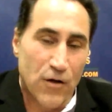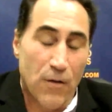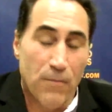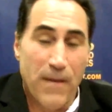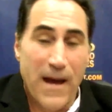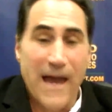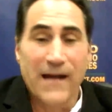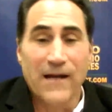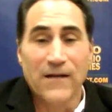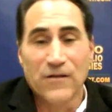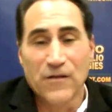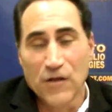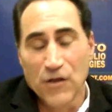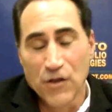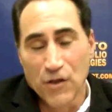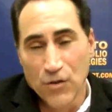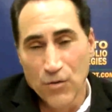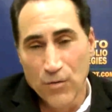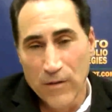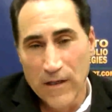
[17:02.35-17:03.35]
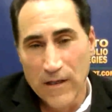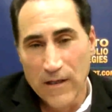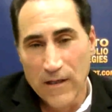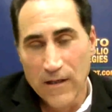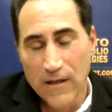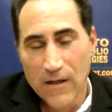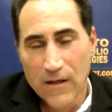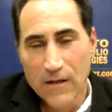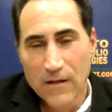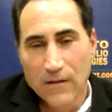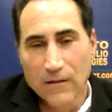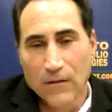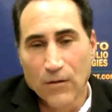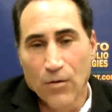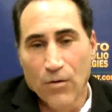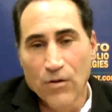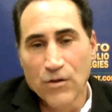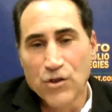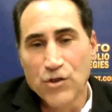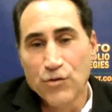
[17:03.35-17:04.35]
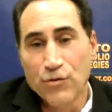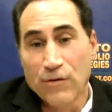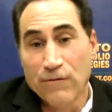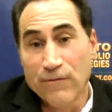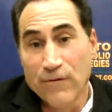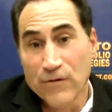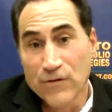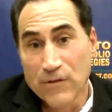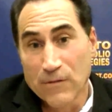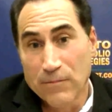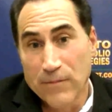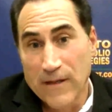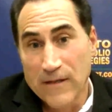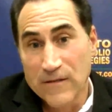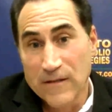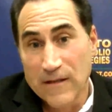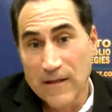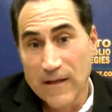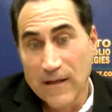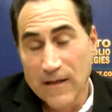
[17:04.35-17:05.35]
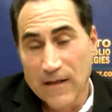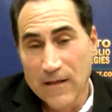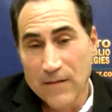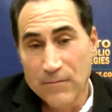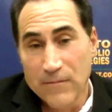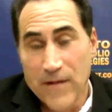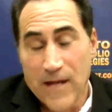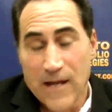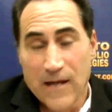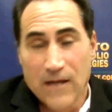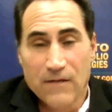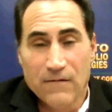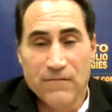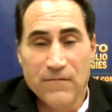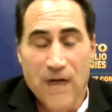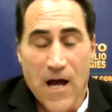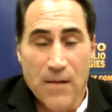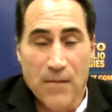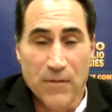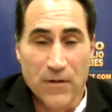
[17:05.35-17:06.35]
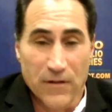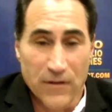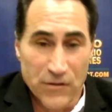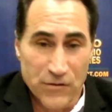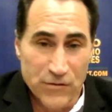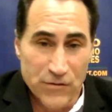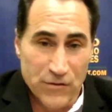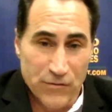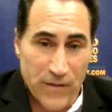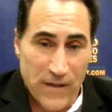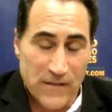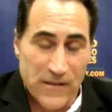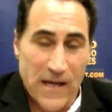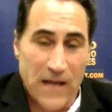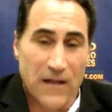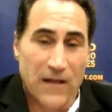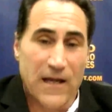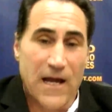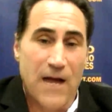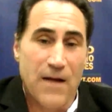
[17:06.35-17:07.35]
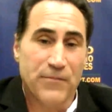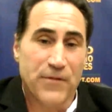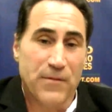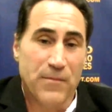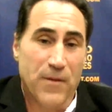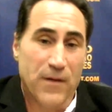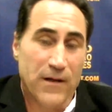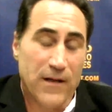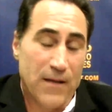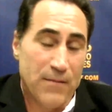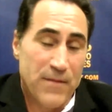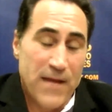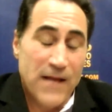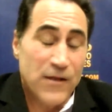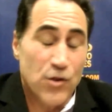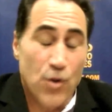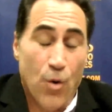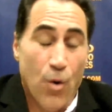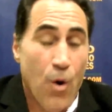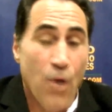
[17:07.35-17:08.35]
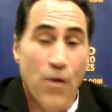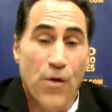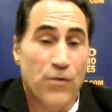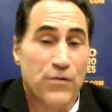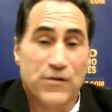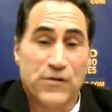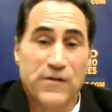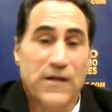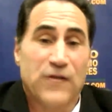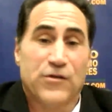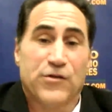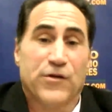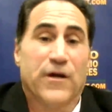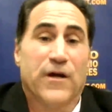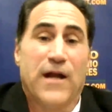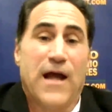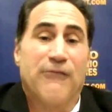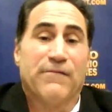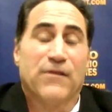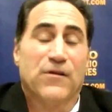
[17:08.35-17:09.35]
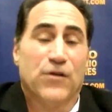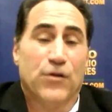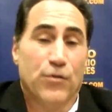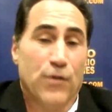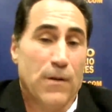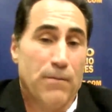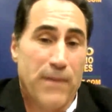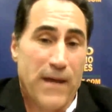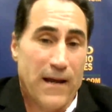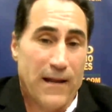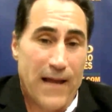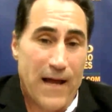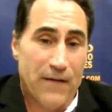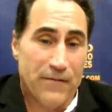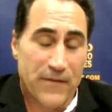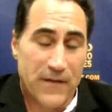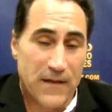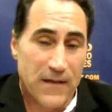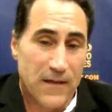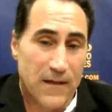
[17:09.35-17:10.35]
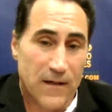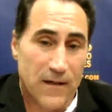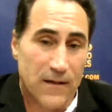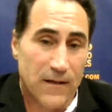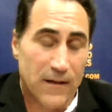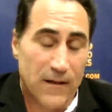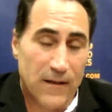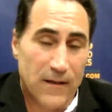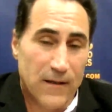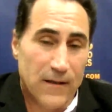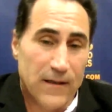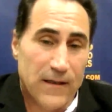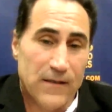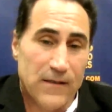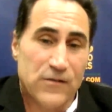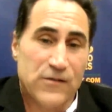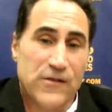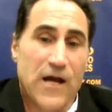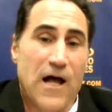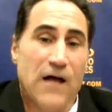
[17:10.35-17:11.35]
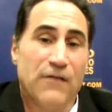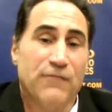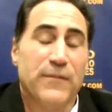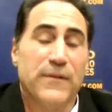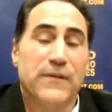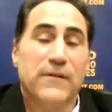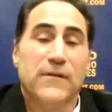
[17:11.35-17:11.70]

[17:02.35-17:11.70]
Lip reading: go back into QE, launch universal basic income, negative nominal interest rates, helicopter money. I mean, that's all those things they're going to have to do to bail out the insolvent